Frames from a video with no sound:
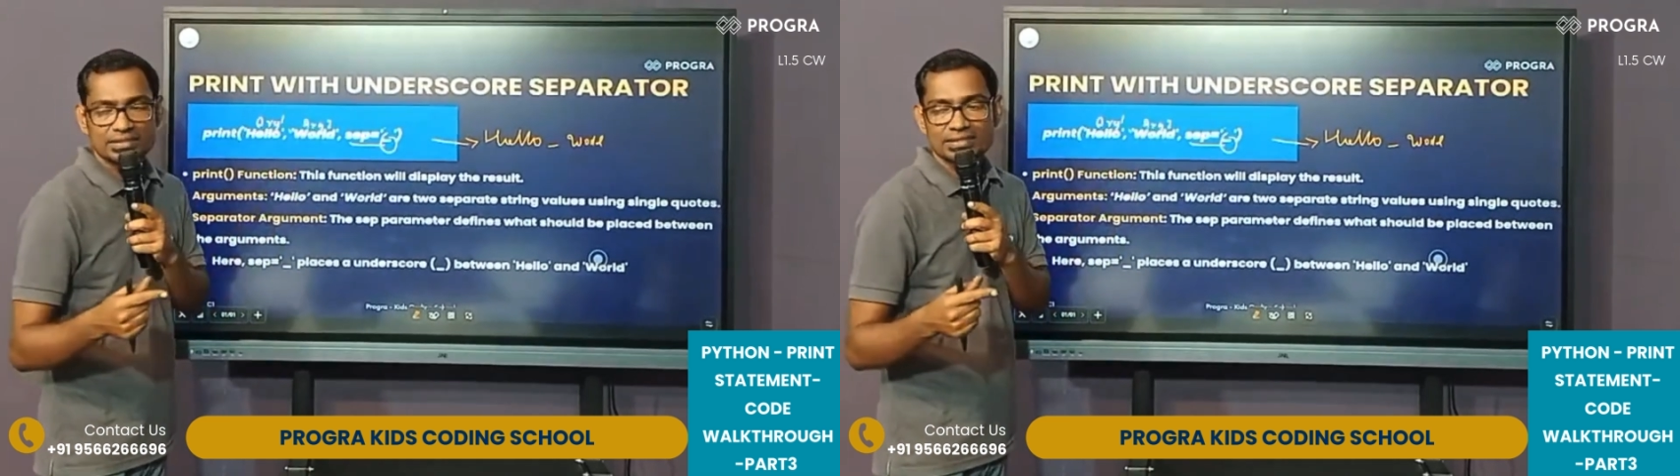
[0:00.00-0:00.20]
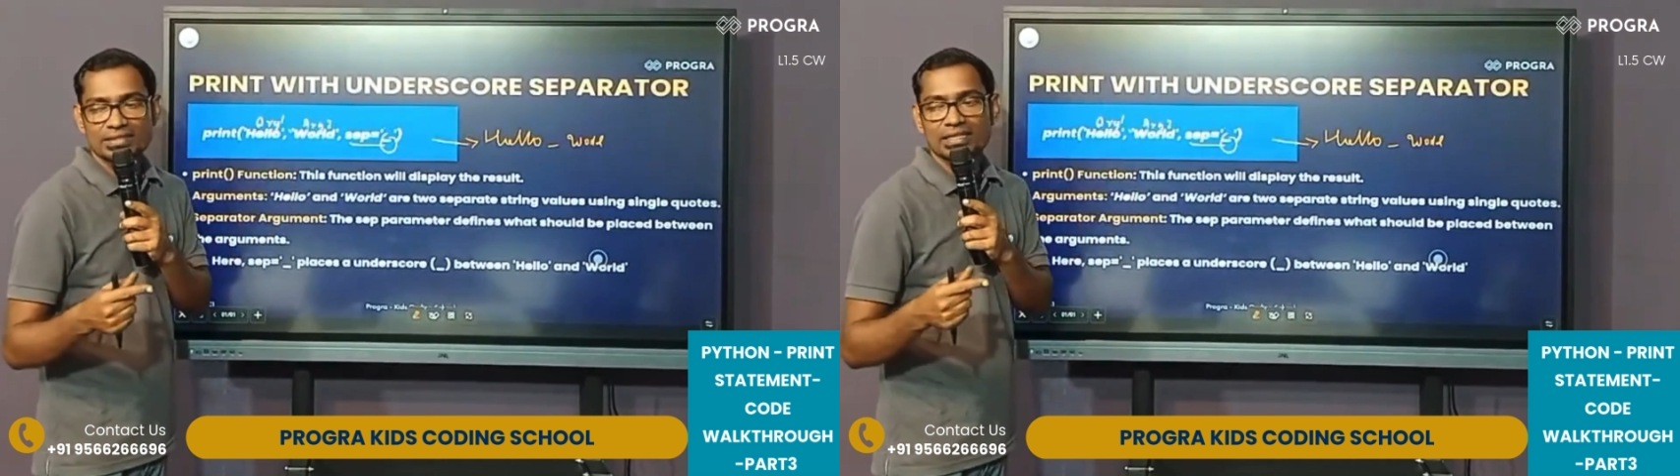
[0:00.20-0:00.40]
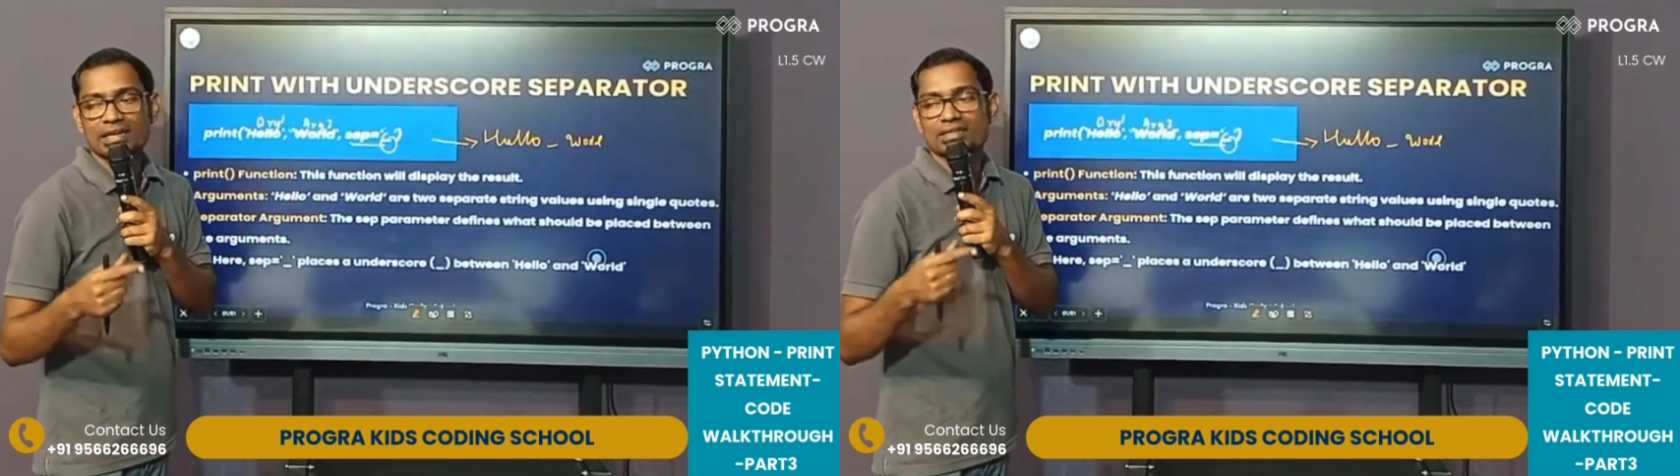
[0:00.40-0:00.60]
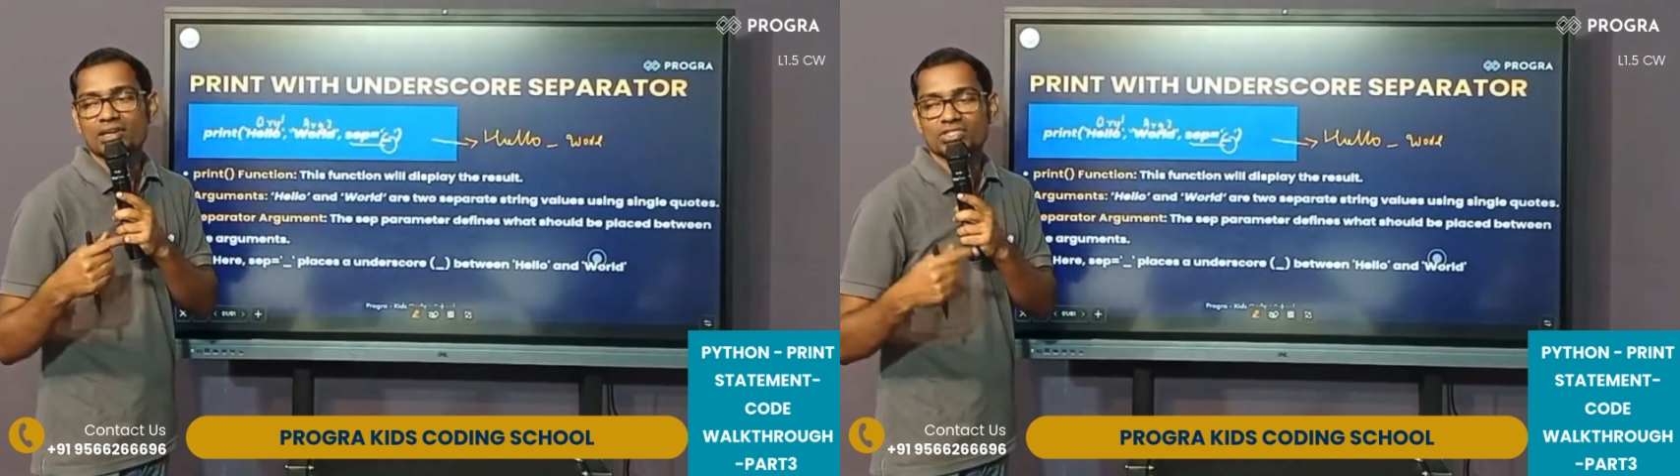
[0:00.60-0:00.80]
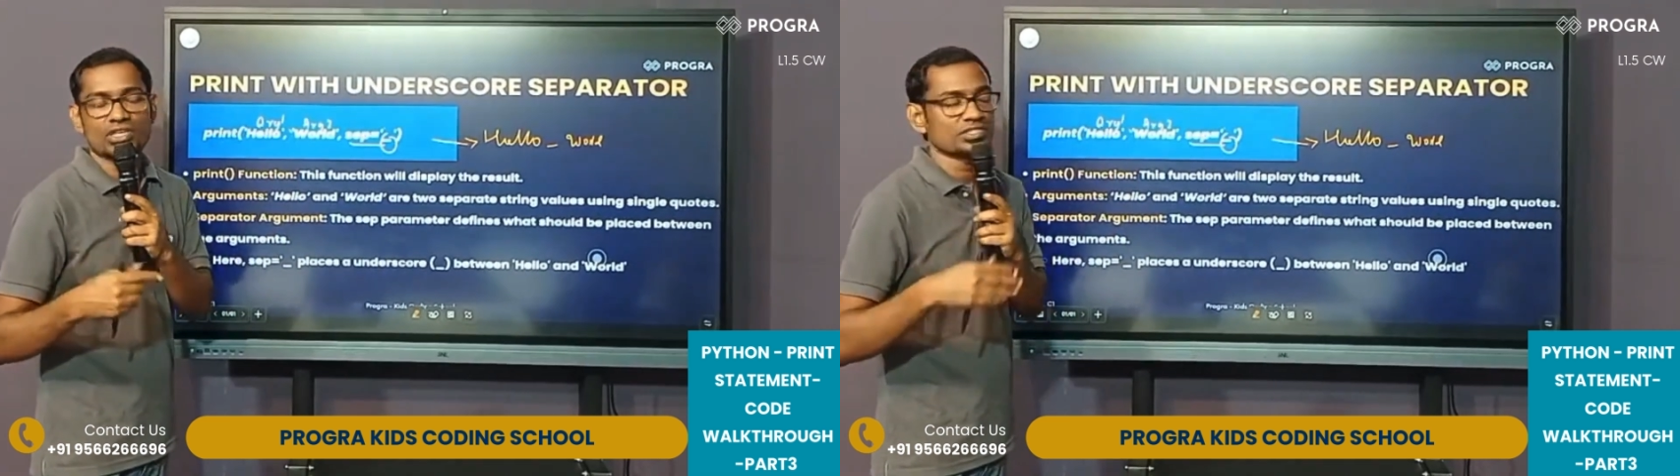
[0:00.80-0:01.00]
that also
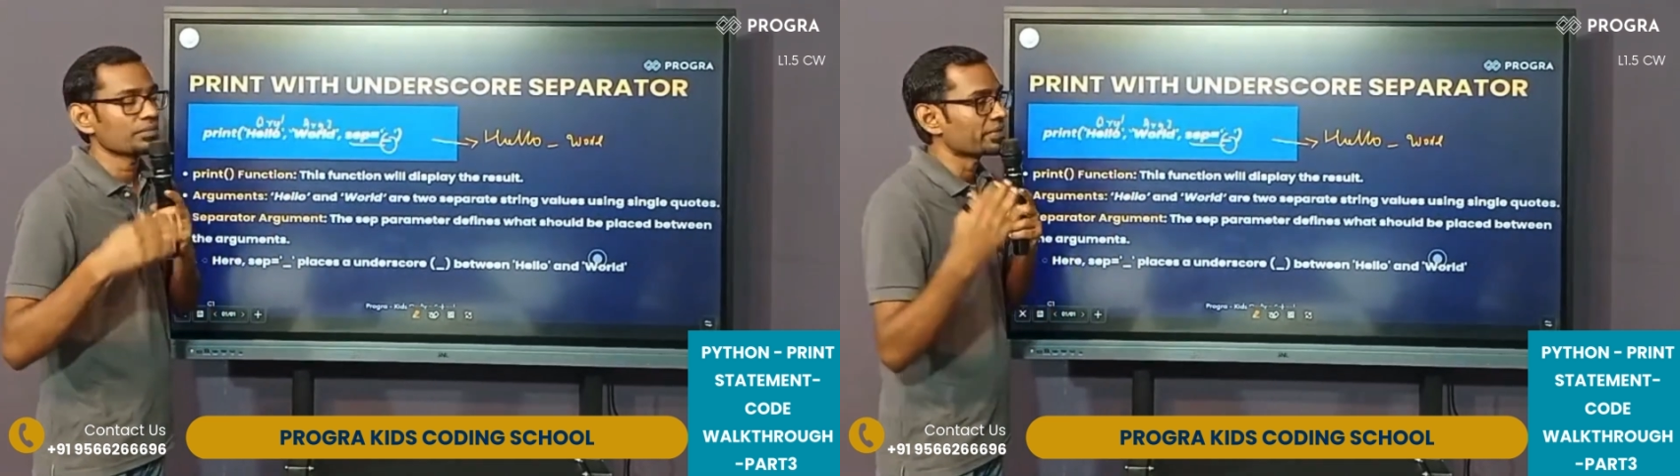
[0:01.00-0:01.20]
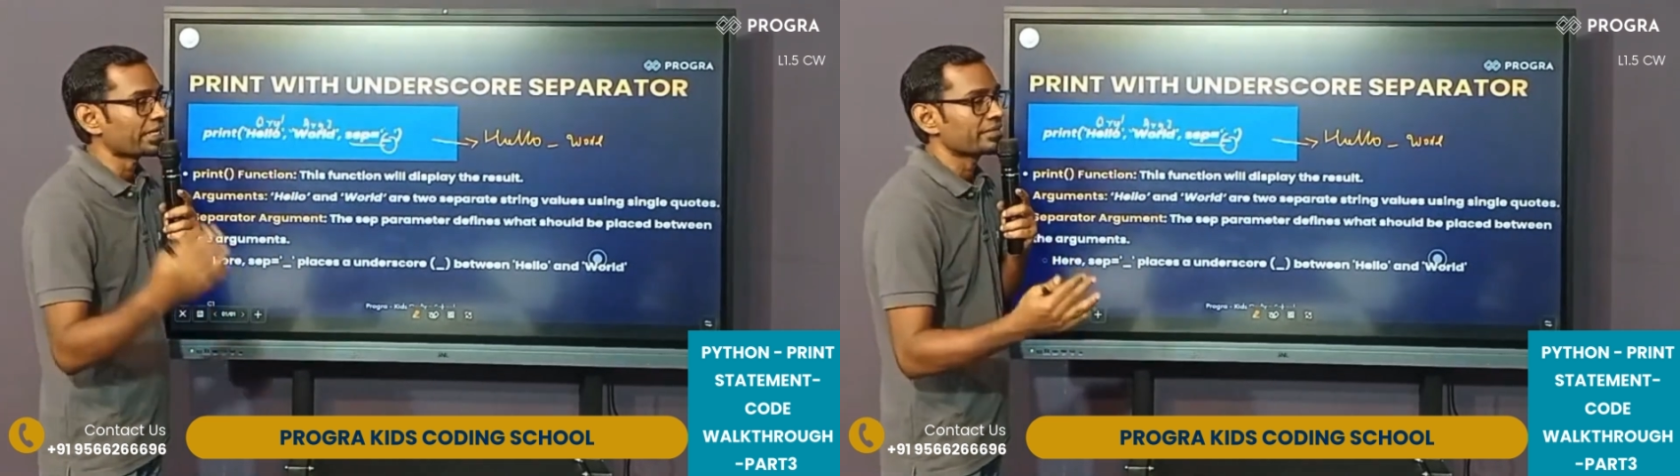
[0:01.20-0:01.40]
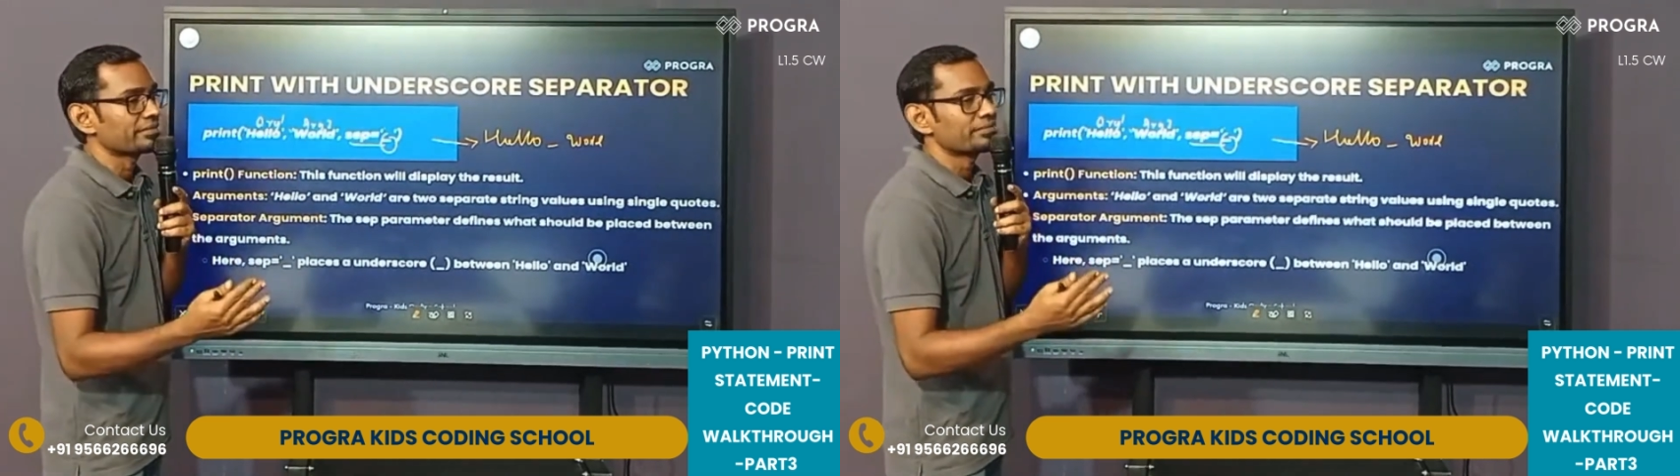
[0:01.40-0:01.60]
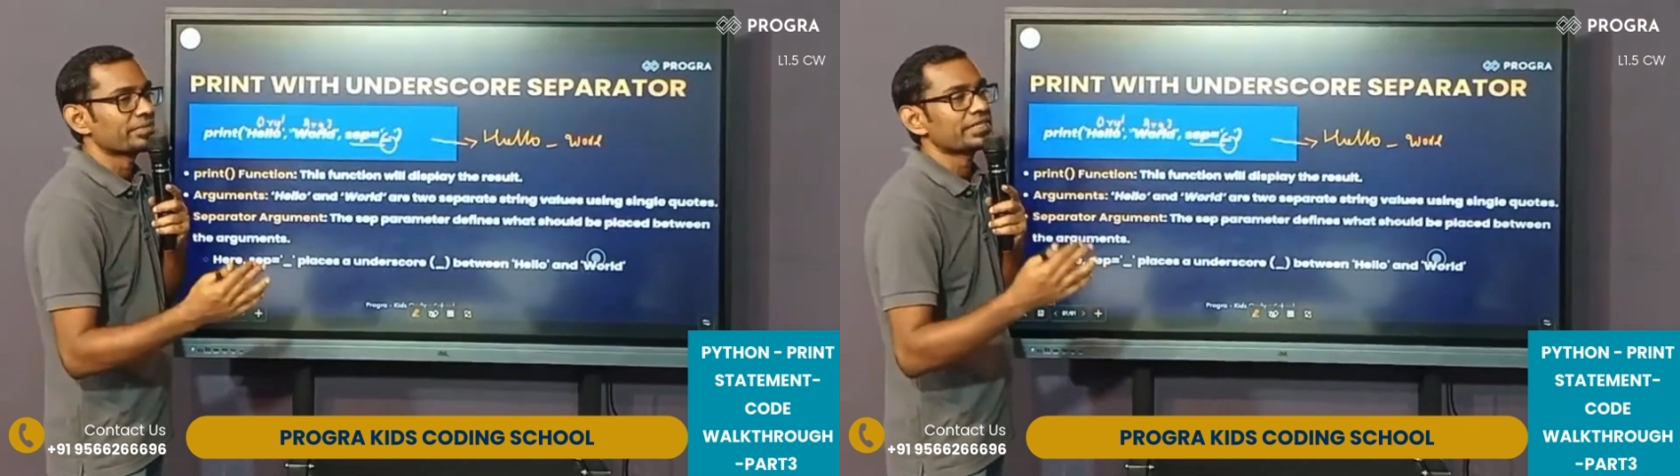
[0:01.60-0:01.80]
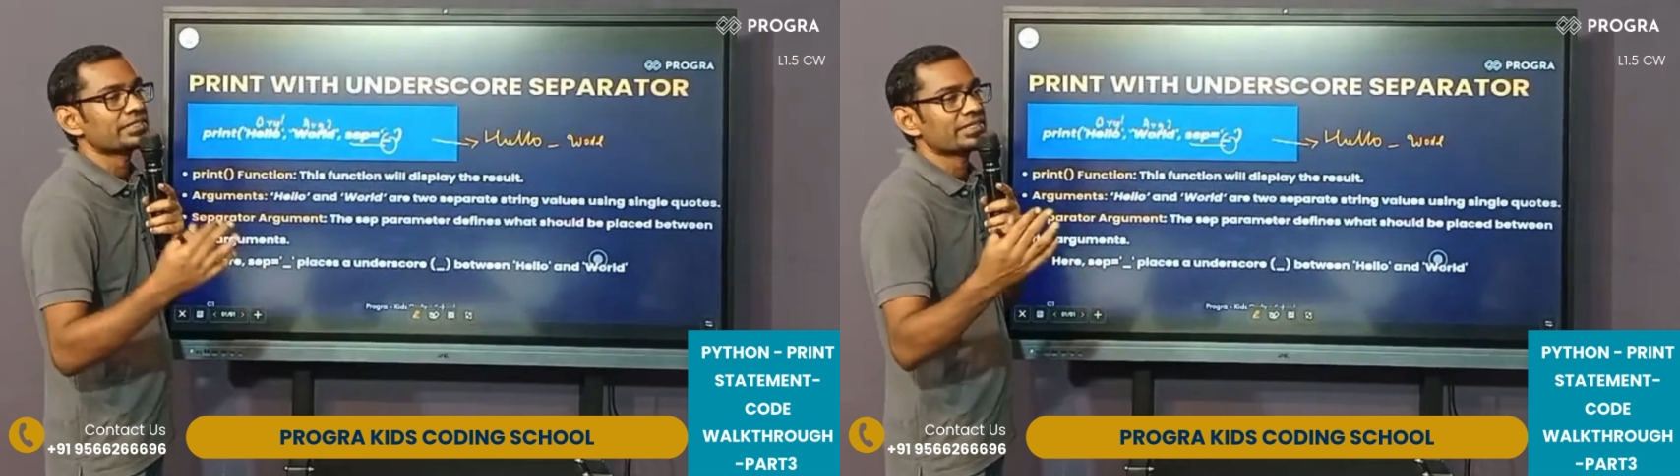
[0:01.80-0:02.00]
will separate by
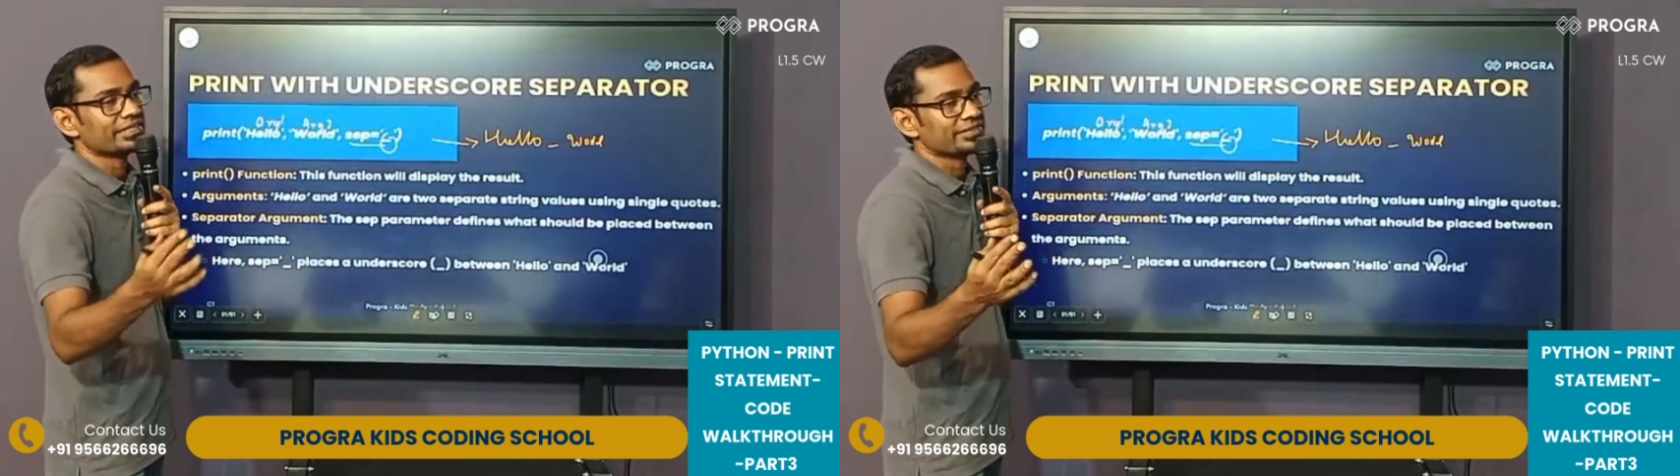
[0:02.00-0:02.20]
3.